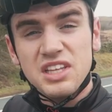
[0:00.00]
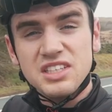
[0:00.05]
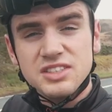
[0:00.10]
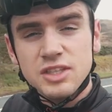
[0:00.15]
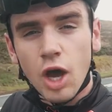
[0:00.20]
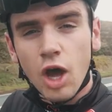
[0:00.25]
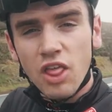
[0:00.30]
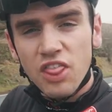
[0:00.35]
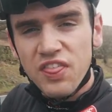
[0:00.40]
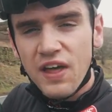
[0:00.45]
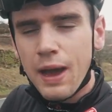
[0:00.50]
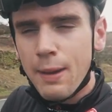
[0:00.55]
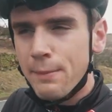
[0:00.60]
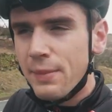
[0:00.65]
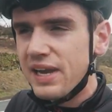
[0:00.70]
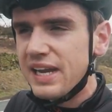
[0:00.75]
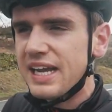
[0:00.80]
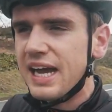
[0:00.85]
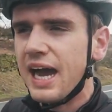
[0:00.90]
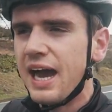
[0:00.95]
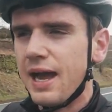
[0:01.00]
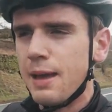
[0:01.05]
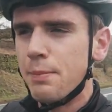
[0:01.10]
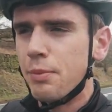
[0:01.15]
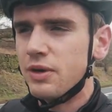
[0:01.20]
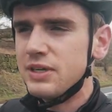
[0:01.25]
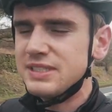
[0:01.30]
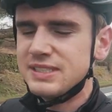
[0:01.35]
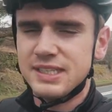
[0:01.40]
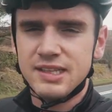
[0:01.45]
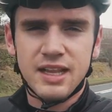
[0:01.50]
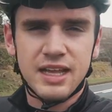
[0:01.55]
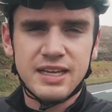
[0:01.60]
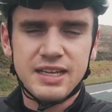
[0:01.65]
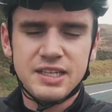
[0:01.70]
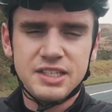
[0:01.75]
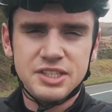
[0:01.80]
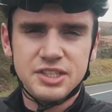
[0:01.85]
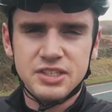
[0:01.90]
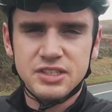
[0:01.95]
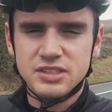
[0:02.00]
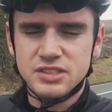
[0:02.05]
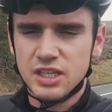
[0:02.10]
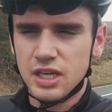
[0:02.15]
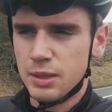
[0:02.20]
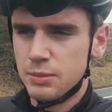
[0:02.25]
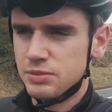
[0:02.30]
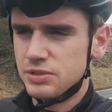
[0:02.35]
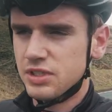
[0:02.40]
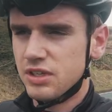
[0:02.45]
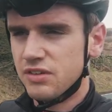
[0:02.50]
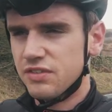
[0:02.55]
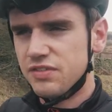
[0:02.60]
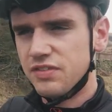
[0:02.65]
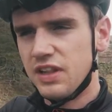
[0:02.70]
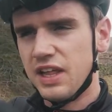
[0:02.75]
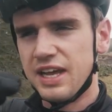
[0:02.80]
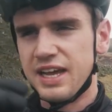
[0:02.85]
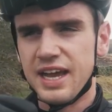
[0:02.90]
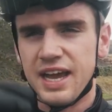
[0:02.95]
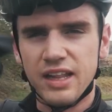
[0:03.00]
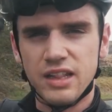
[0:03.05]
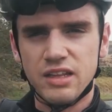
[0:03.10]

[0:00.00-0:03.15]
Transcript: But there's not that many high points in Lancashire in terms of like